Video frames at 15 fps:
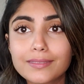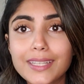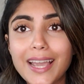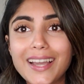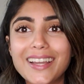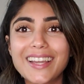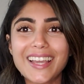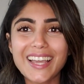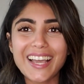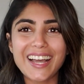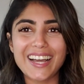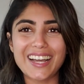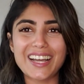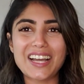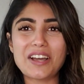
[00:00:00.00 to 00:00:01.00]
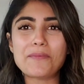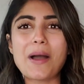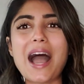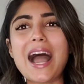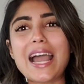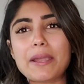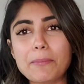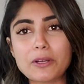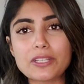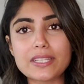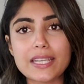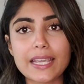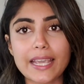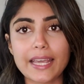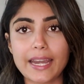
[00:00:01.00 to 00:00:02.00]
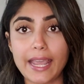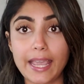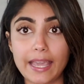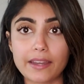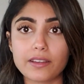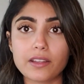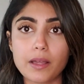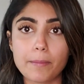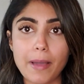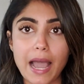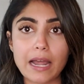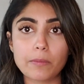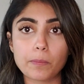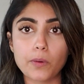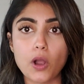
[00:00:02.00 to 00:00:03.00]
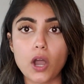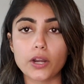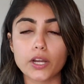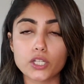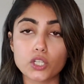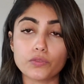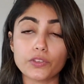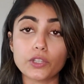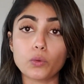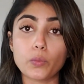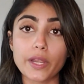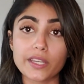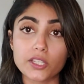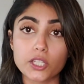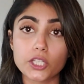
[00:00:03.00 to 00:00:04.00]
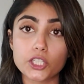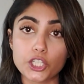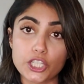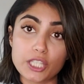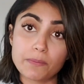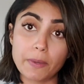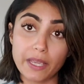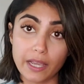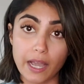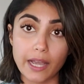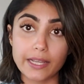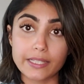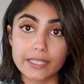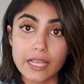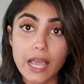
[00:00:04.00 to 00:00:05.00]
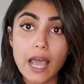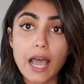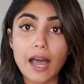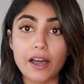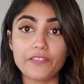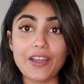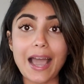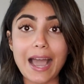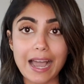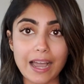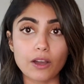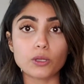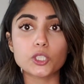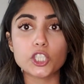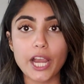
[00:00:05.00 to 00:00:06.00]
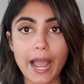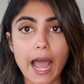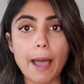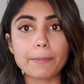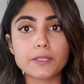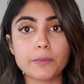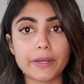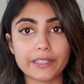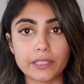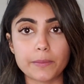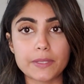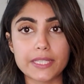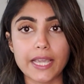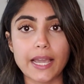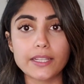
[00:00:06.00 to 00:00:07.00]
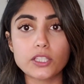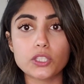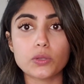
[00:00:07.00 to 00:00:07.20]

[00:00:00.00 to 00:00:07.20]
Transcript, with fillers: Yeah. Um, I personally can't handle a matte product over the winter just because of how chapped my lips get.